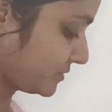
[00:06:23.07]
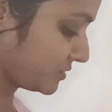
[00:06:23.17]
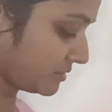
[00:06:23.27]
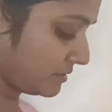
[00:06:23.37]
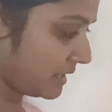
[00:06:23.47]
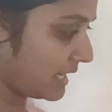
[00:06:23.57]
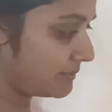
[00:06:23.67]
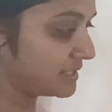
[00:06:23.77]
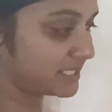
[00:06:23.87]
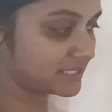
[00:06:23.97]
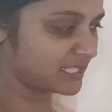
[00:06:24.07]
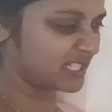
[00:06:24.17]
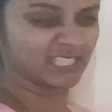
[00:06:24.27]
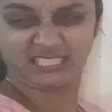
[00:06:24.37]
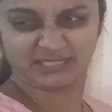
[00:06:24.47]
So I am erasing
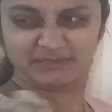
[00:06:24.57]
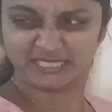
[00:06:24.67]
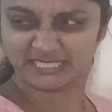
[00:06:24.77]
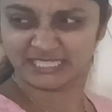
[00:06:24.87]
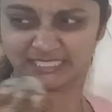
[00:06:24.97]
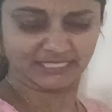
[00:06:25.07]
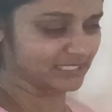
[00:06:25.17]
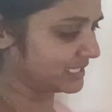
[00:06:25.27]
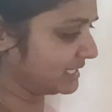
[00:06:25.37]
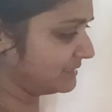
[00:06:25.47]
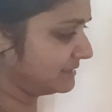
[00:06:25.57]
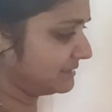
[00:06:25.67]
it here. I am little lazy here.